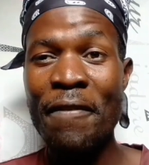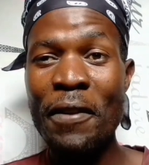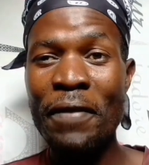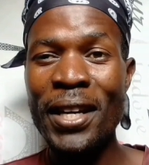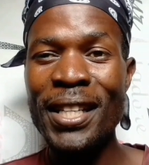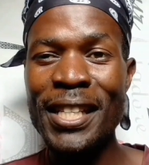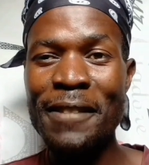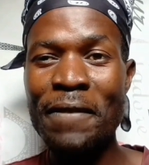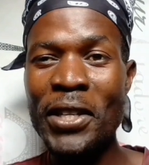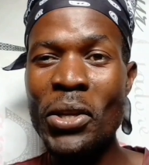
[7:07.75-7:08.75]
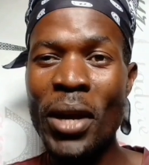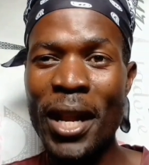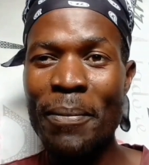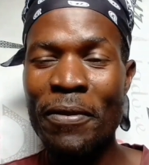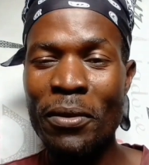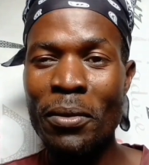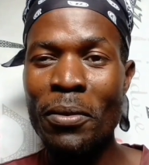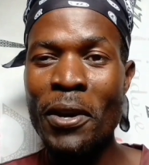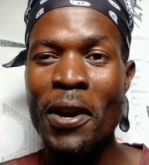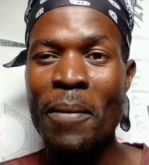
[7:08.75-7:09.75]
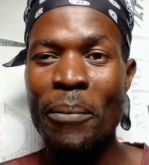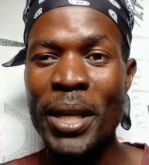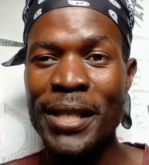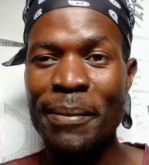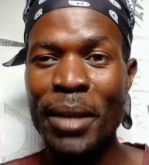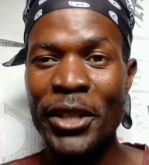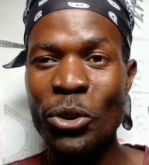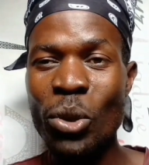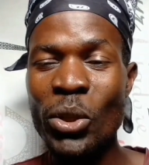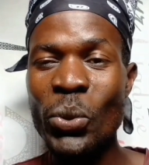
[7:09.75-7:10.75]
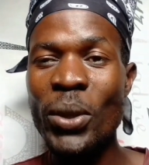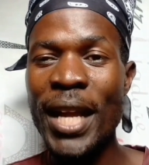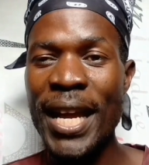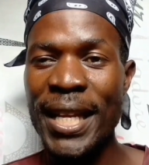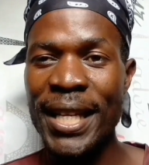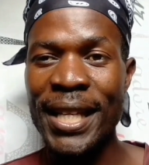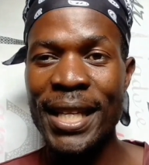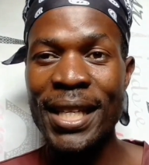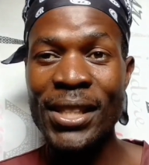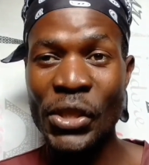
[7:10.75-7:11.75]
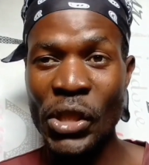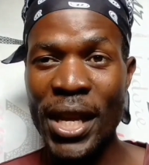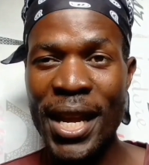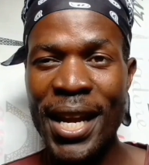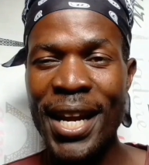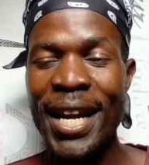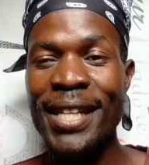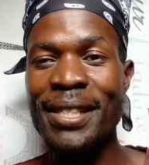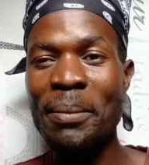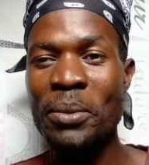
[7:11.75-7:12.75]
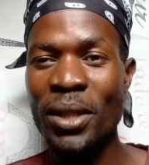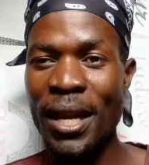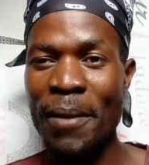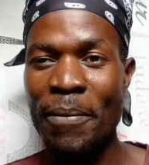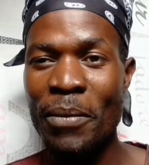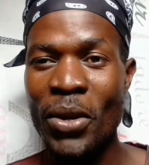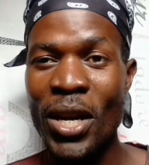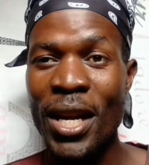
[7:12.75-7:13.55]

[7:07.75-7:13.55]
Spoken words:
If you find this video helpful, please make sure to like, share, and subscribe.